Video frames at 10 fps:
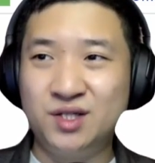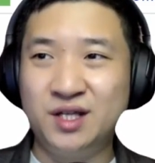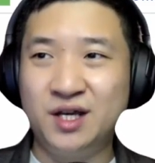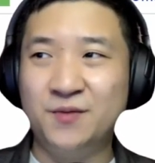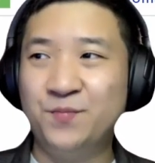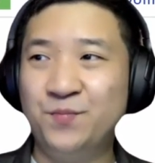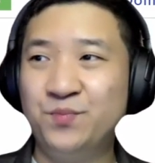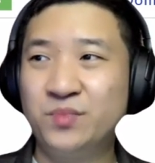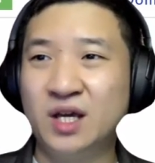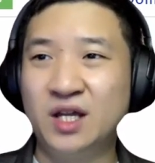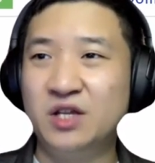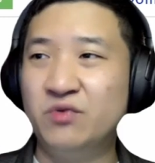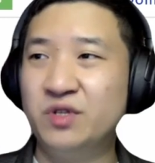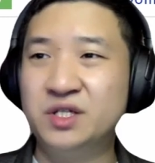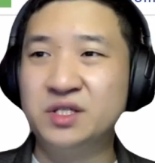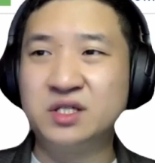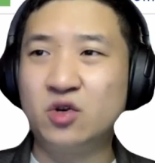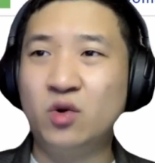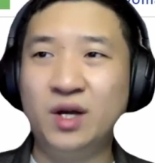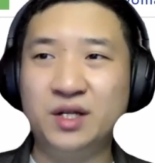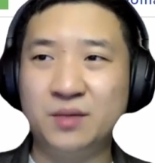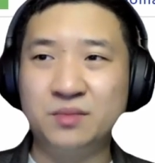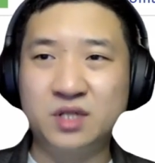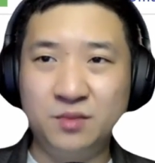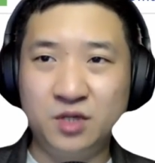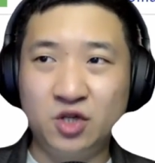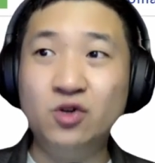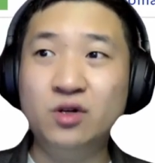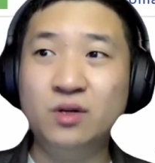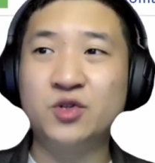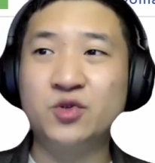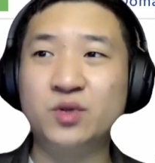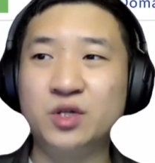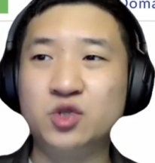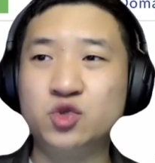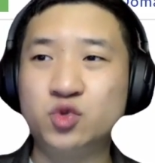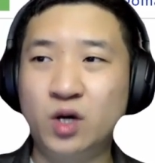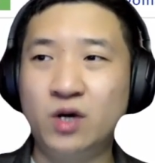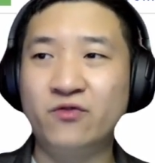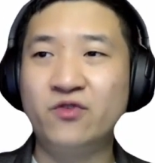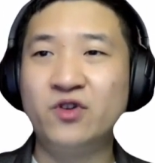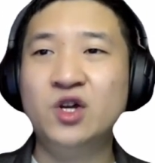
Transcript: Yeah, and it registered quite some time ago, about 2012.